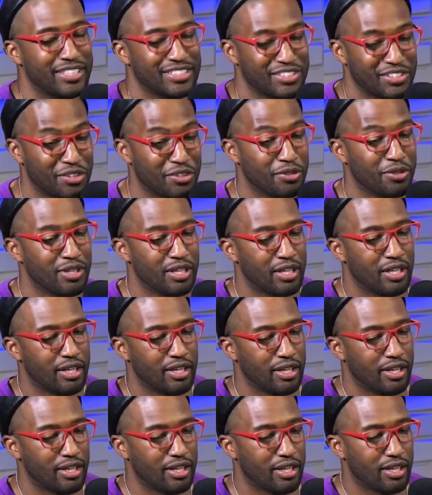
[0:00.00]
So
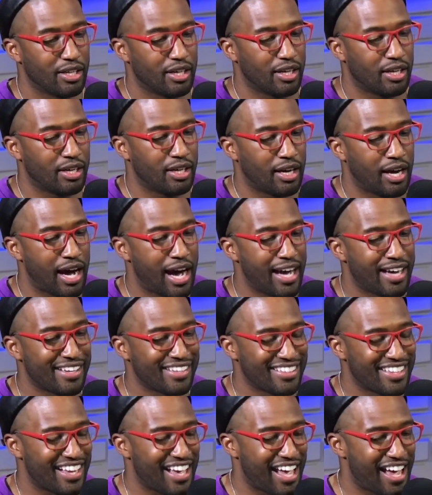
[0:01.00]

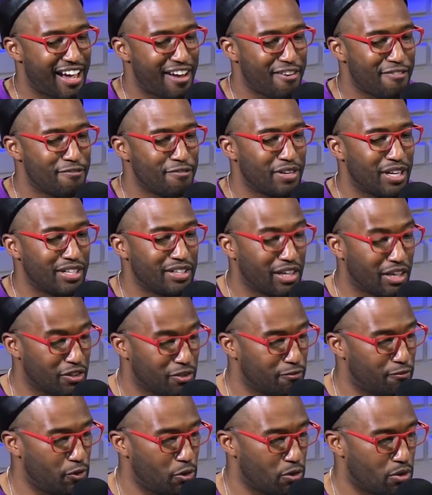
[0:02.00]
I have another
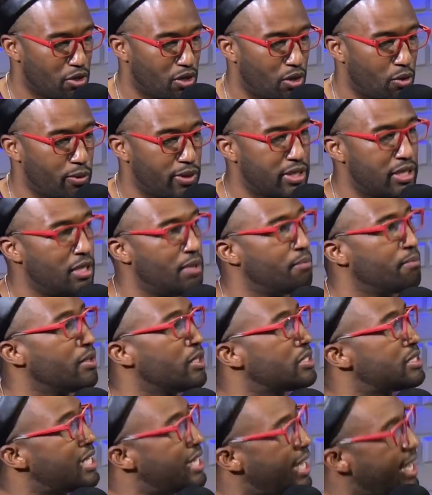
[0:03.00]
phone call with them. They
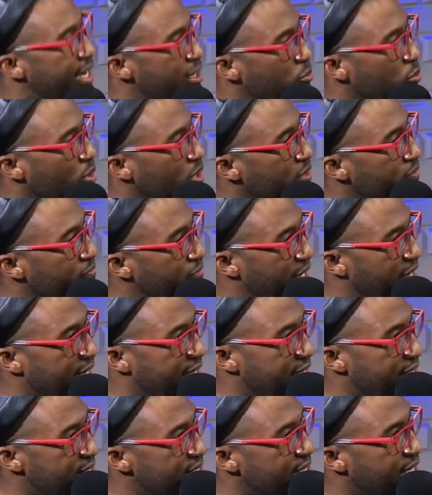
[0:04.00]
say, hey, we're in
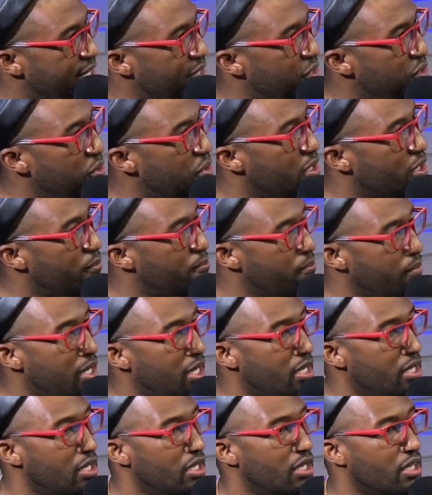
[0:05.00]
Vegas. Can you come
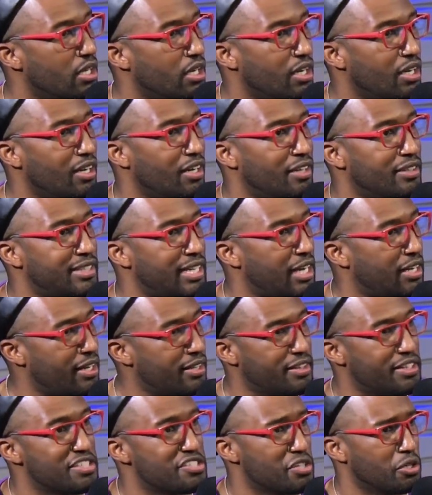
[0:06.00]
meet down
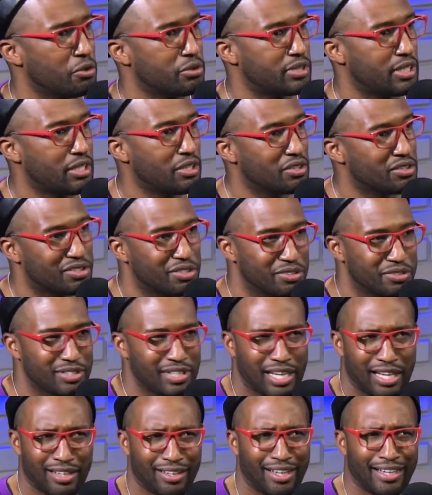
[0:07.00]
at this hotel? So it was
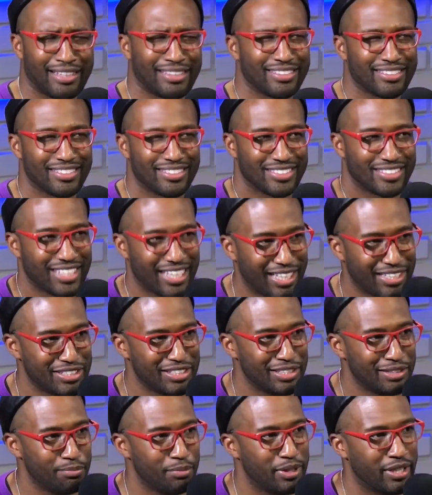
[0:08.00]
kind of like
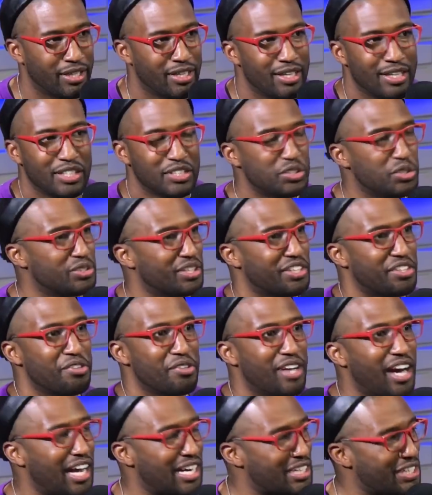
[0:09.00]
sketchy, but she was like, you
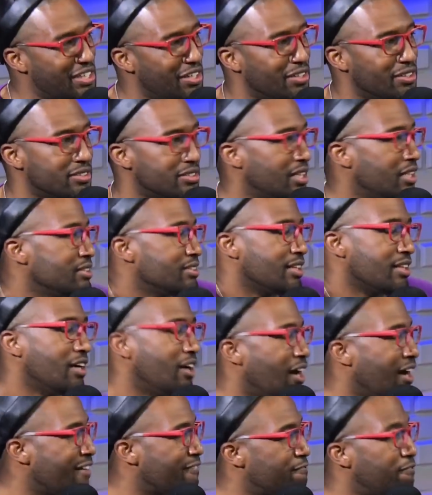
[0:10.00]
got to go. So I was like, all
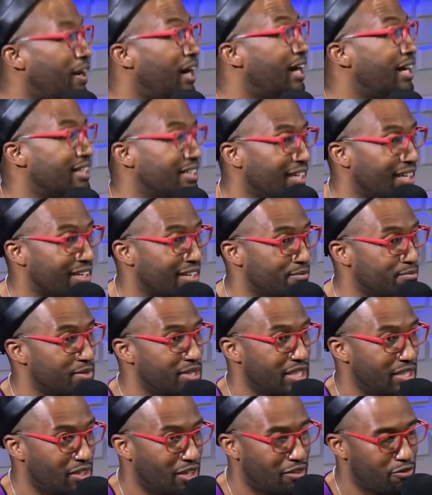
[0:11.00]
right, fine. Like, I'm
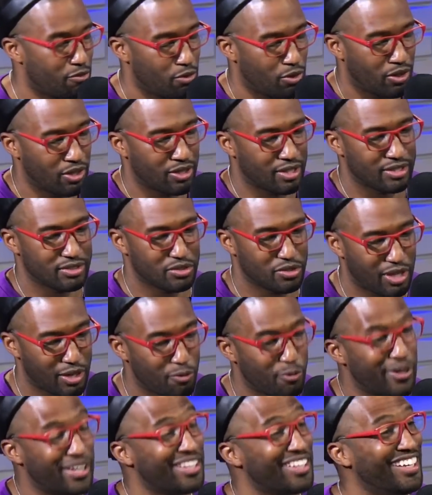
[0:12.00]
getting off work. So I
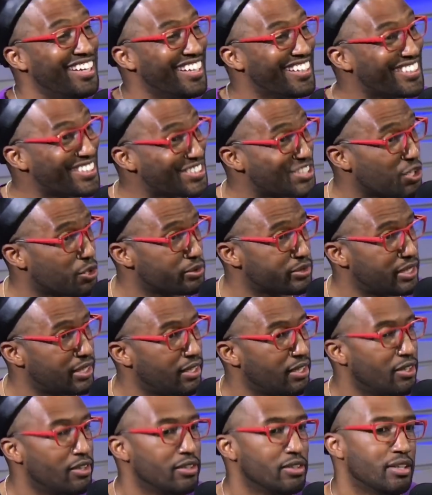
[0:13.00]
went to this
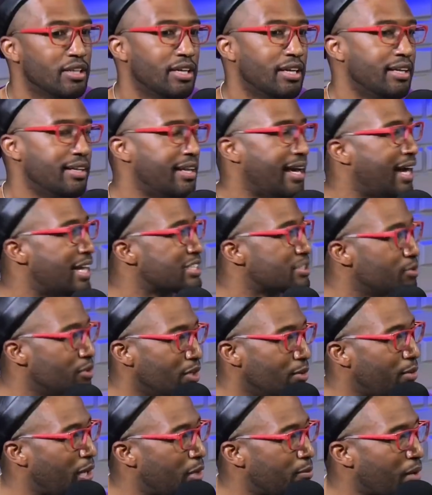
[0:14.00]
hotel. They asked me
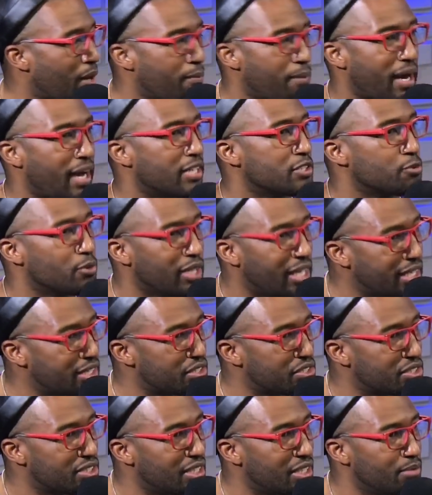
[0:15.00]
about my past
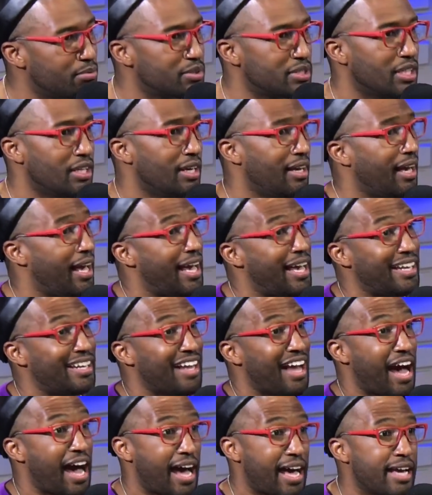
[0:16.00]
relationships. And
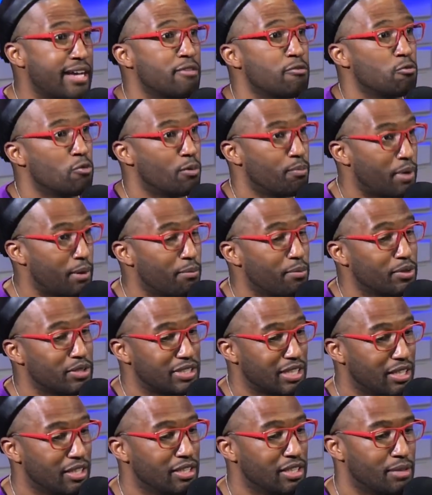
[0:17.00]
I remember
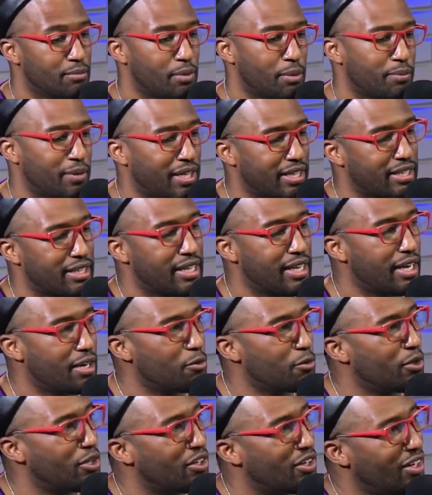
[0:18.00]
telling them, I'm like, yeah,
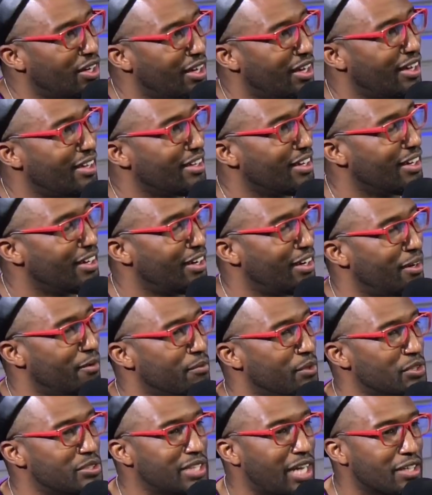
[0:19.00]
well,
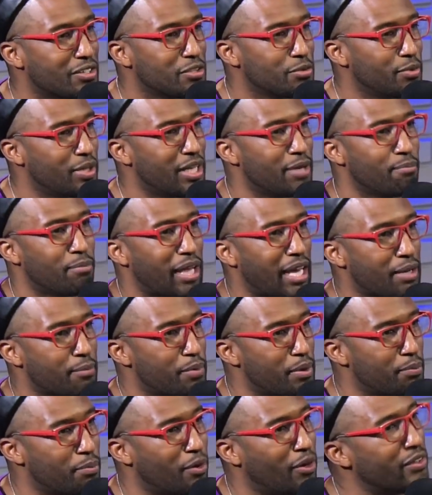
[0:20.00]
there's not too many black
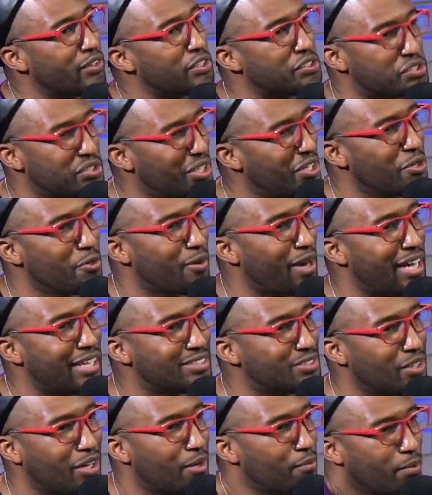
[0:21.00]
people on the show, right?
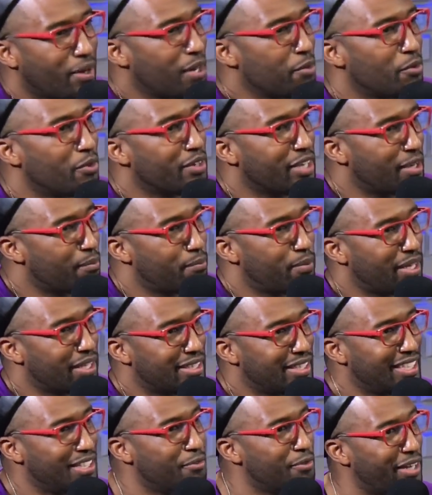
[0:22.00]
So I probably won't get picked
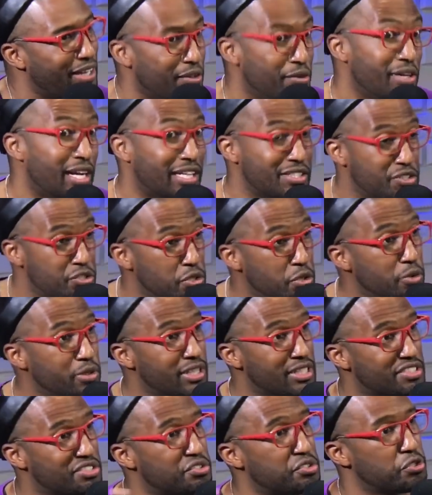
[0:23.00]
anyway. And you guys do
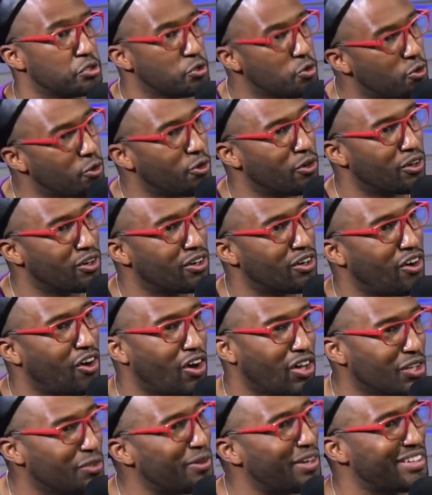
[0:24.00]
this tour
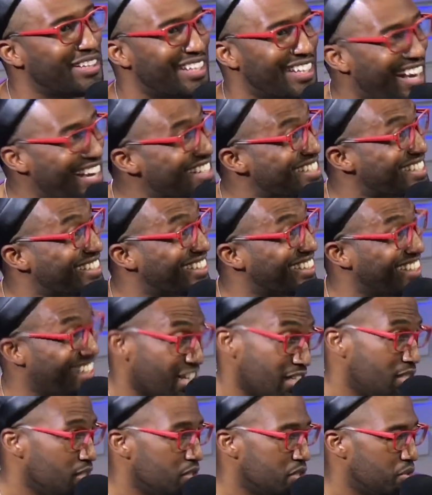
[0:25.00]
all around the nation.
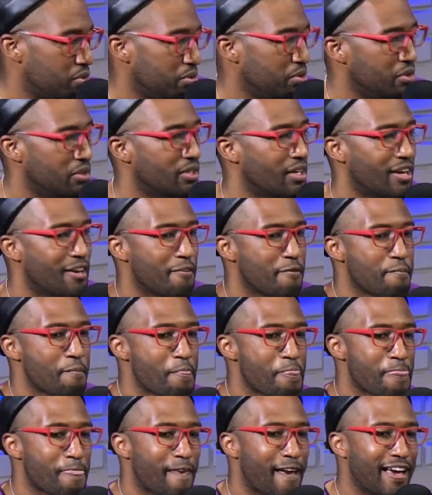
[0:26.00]
Like, this is true.
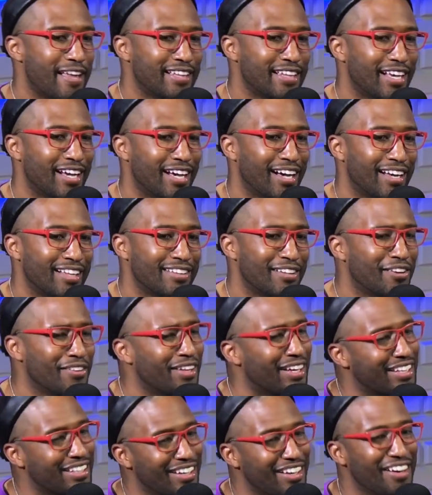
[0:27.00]
And they're
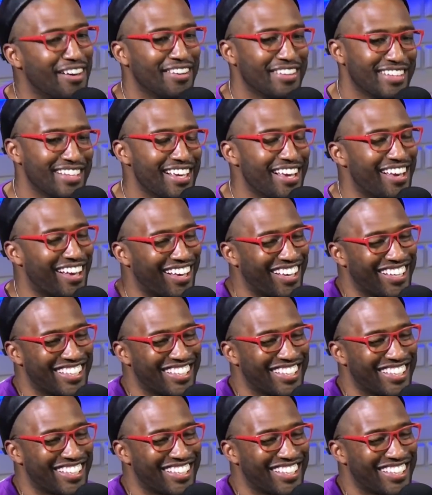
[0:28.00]
like, oh, yeah.